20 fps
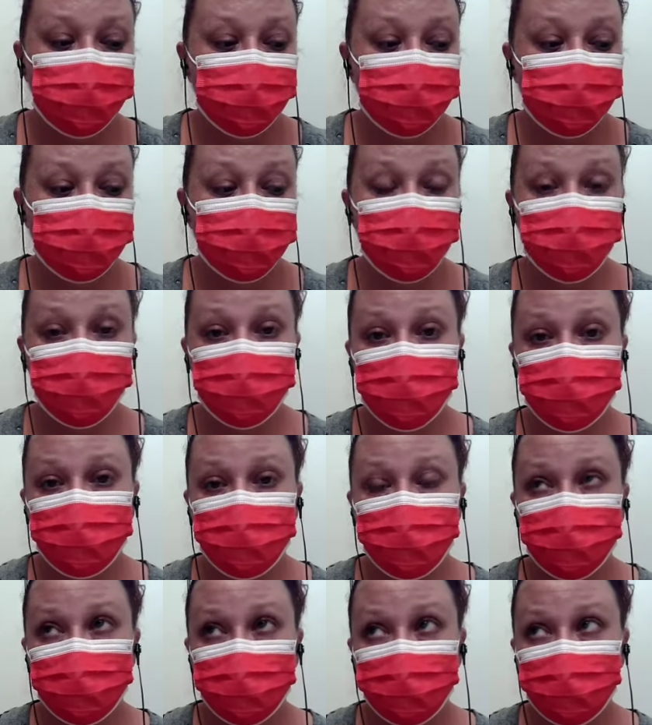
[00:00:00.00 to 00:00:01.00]
this movement, the
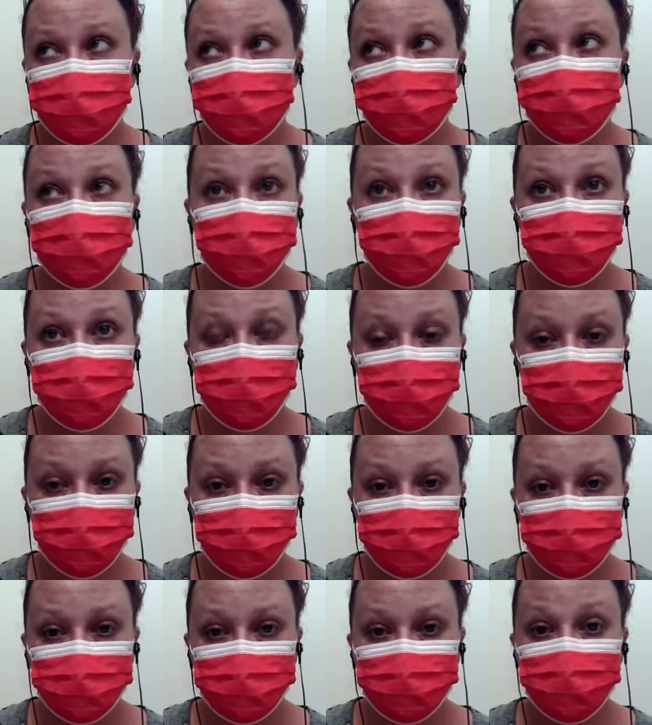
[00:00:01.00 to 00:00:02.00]
only thing we're moving
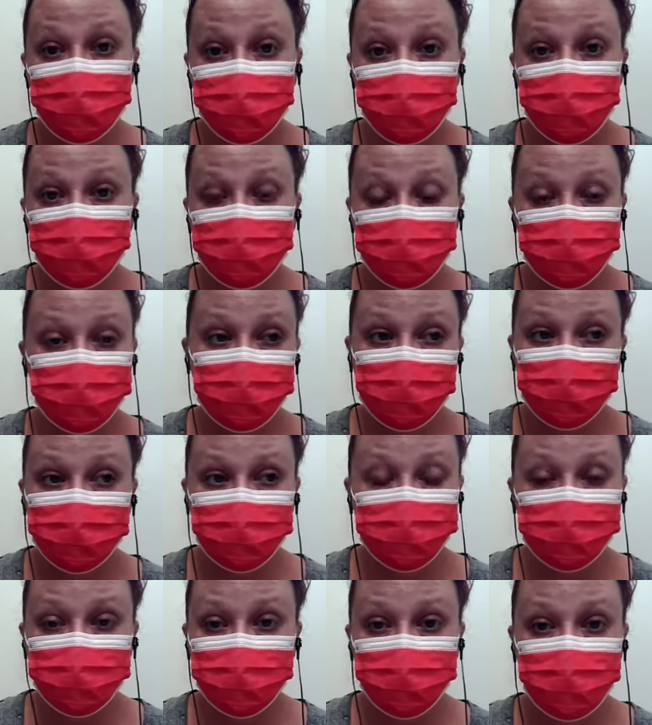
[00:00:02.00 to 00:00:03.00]
is money,
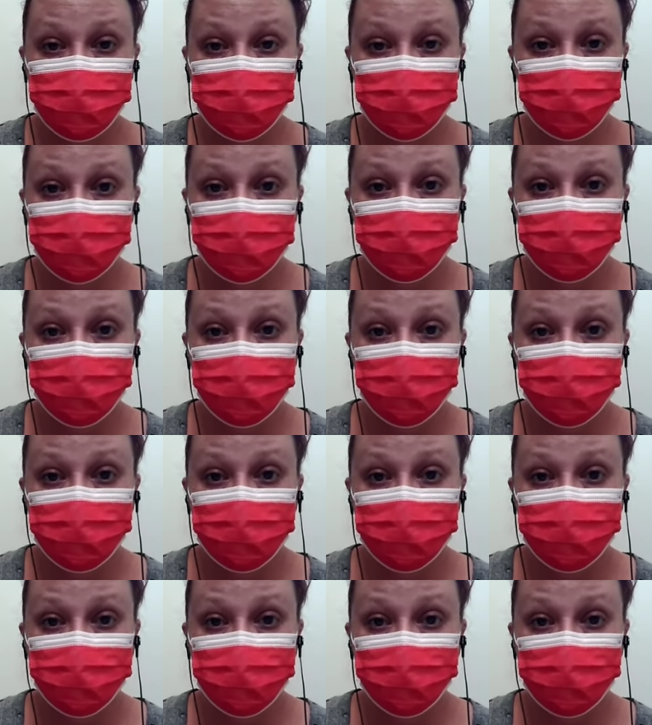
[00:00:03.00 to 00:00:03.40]
honestly.